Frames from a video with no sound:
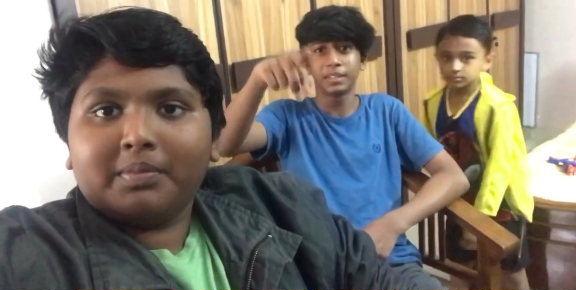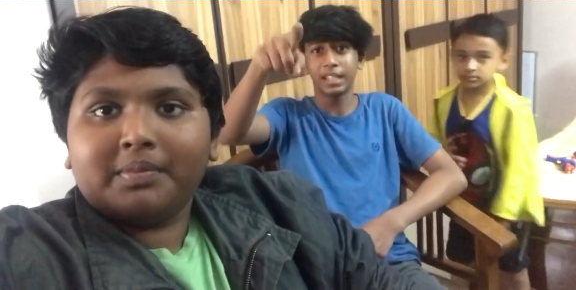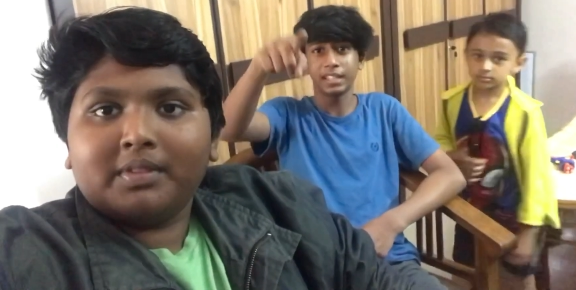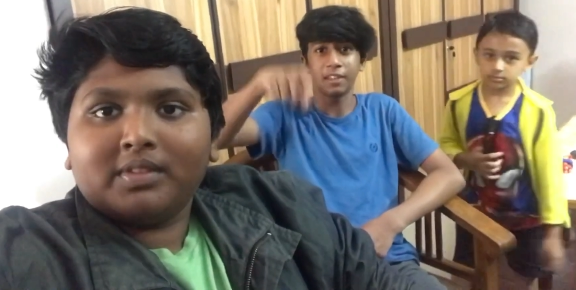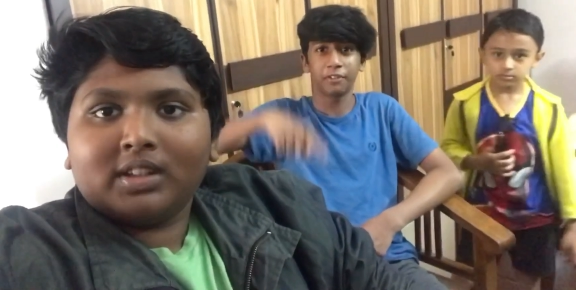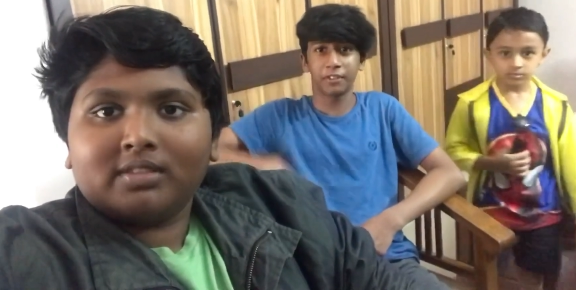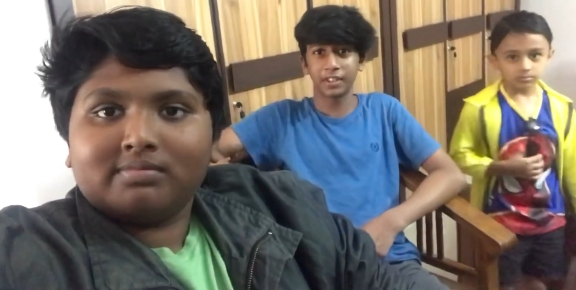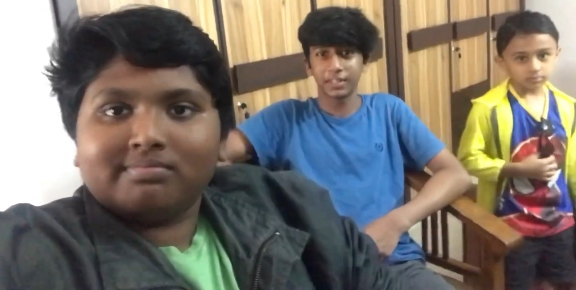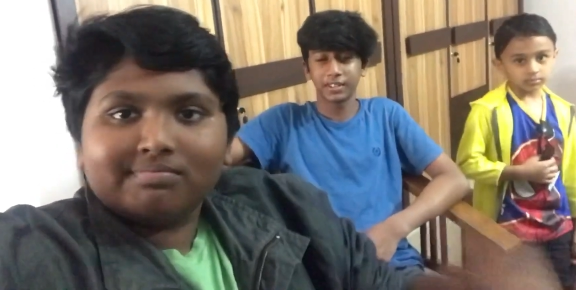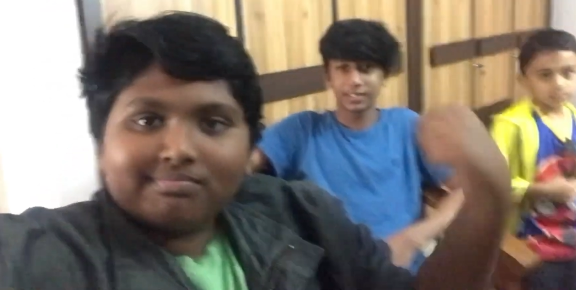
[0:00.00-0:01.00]
Speaker 1: stay safe.
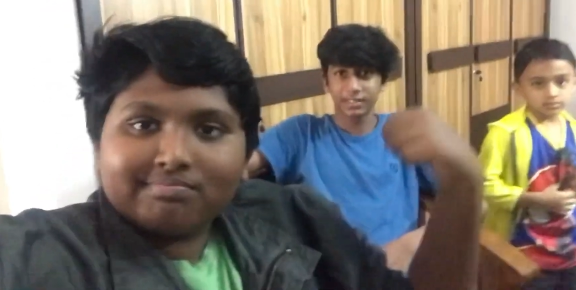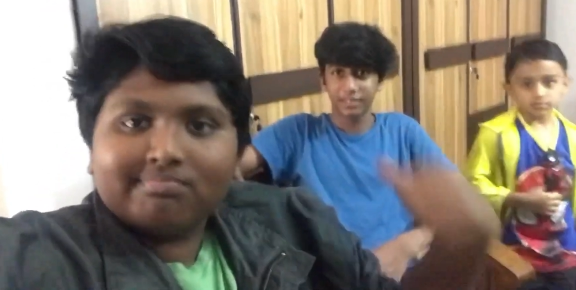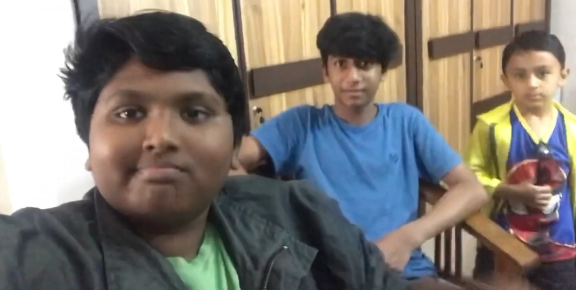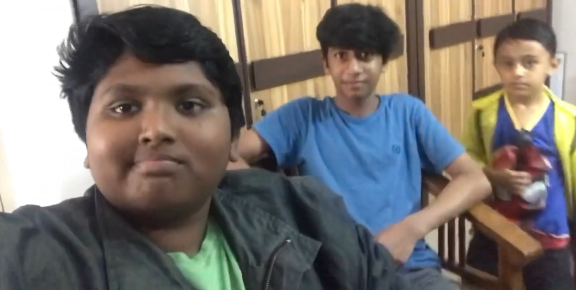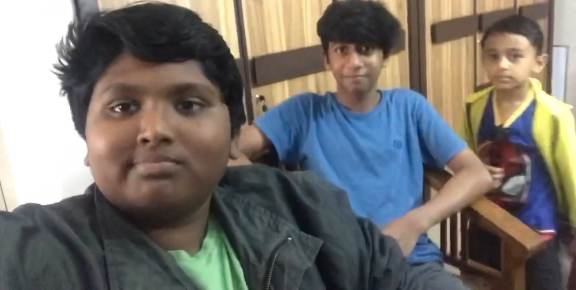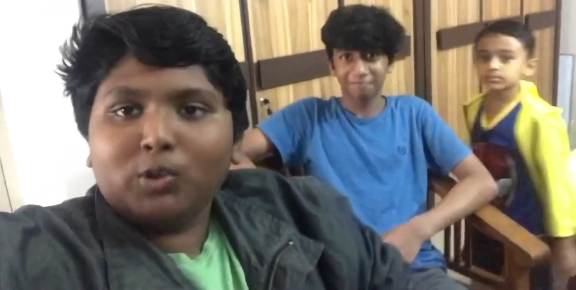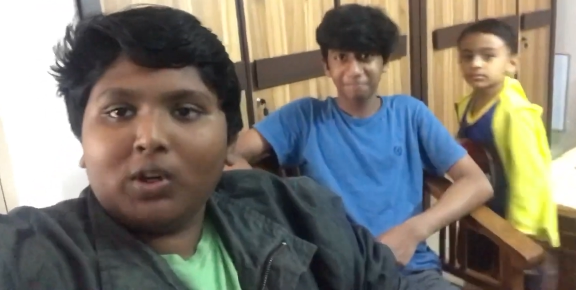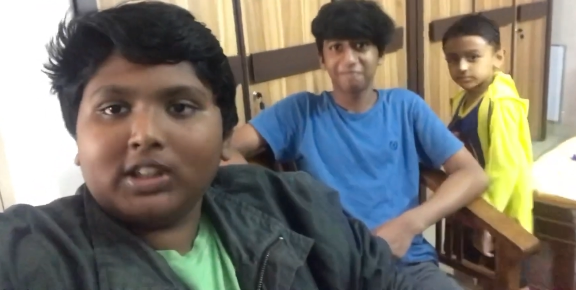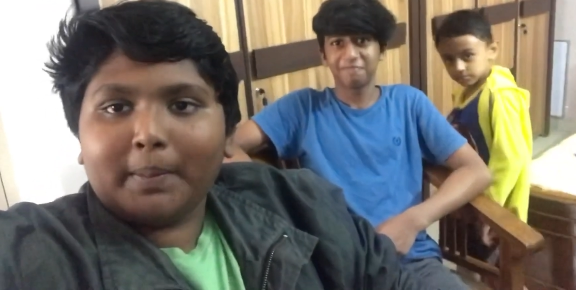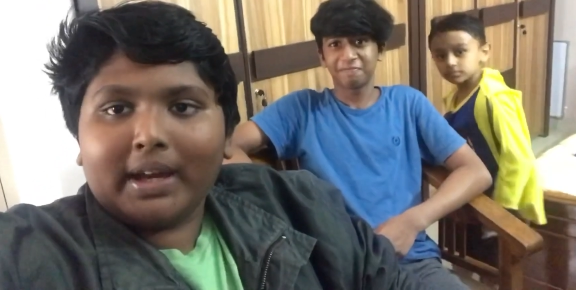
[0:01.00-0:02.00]
You heard
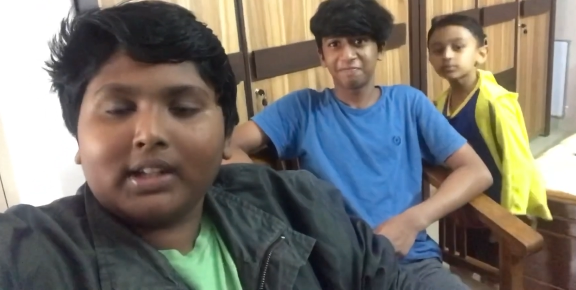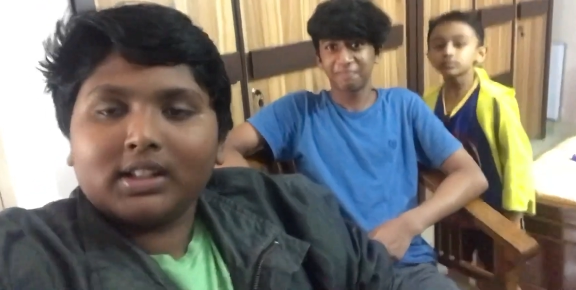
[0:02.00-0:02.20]
the man.